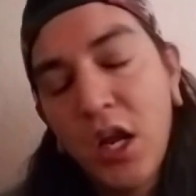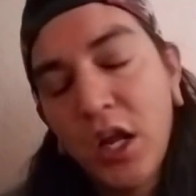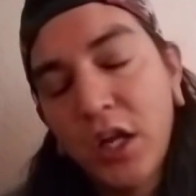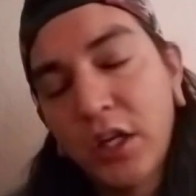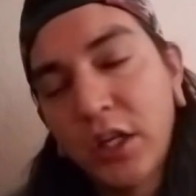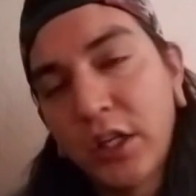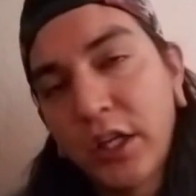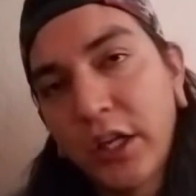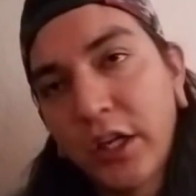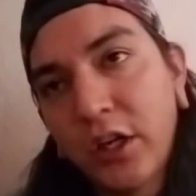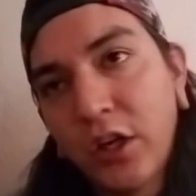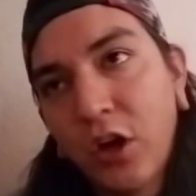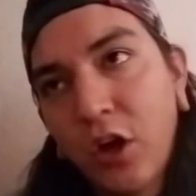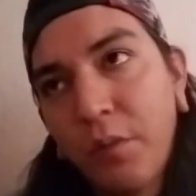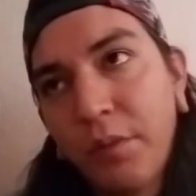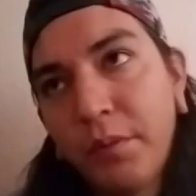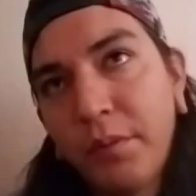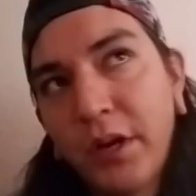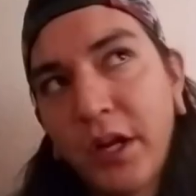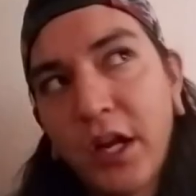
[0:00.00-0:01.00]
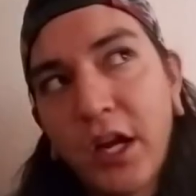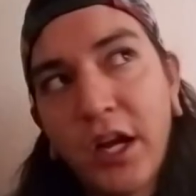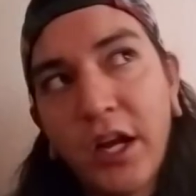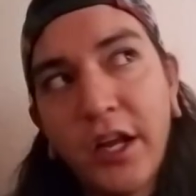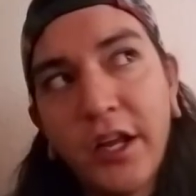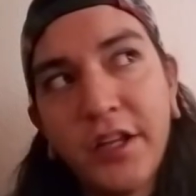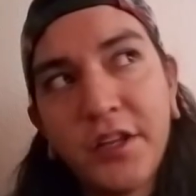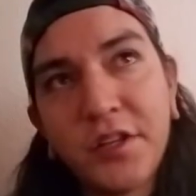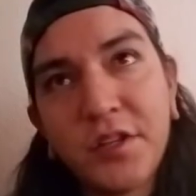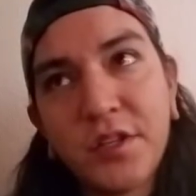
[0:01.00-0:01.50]
And I like open my
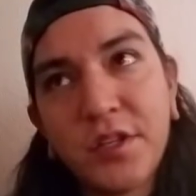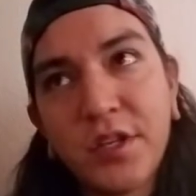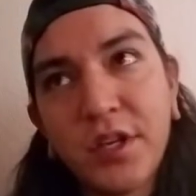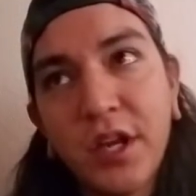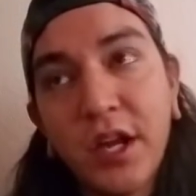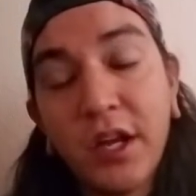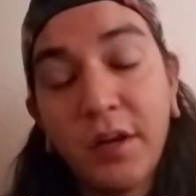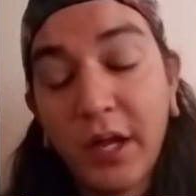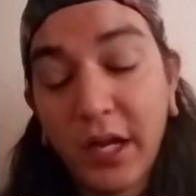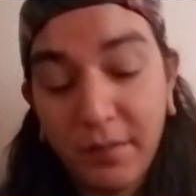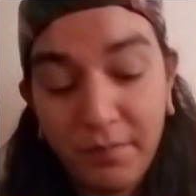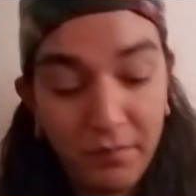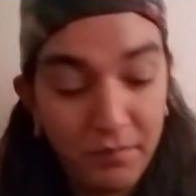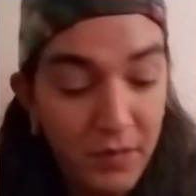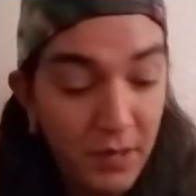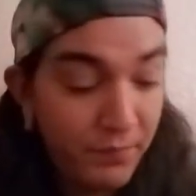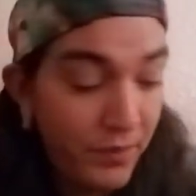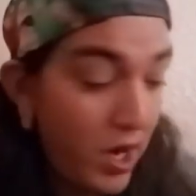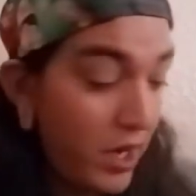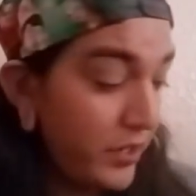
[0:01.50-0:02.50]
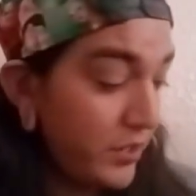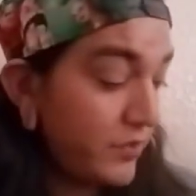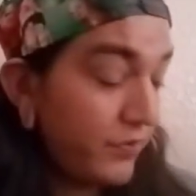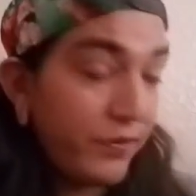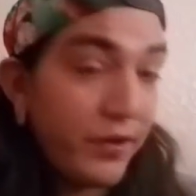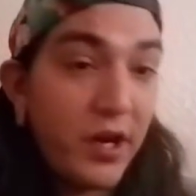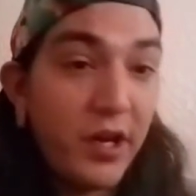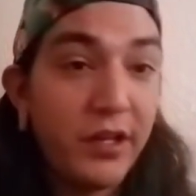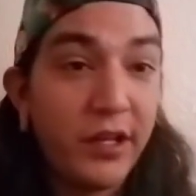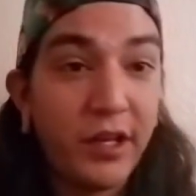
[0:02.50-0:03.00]
eyes and like my body's
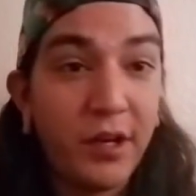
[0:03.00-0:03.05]
fine.